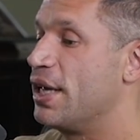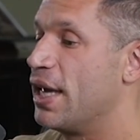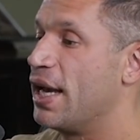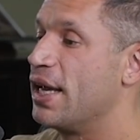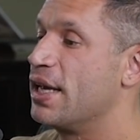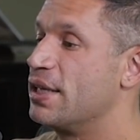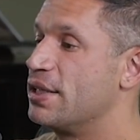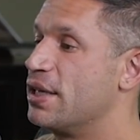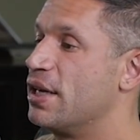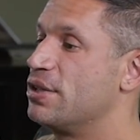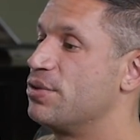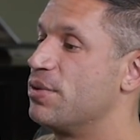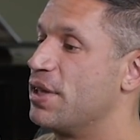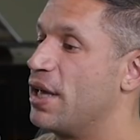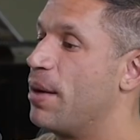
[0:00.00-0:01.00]
getting in
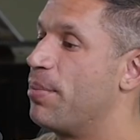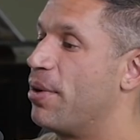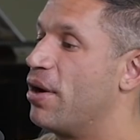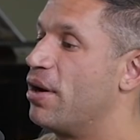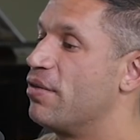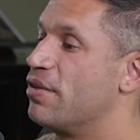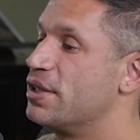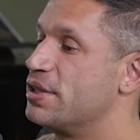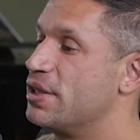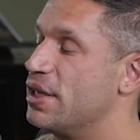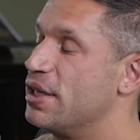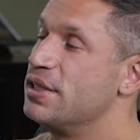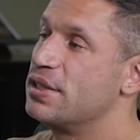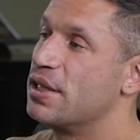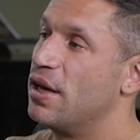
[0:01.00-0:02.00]
touch with that part of us
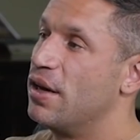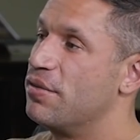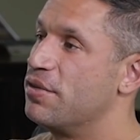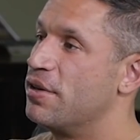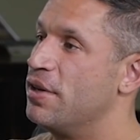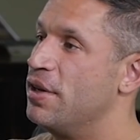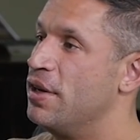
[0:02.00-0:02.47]
that is love,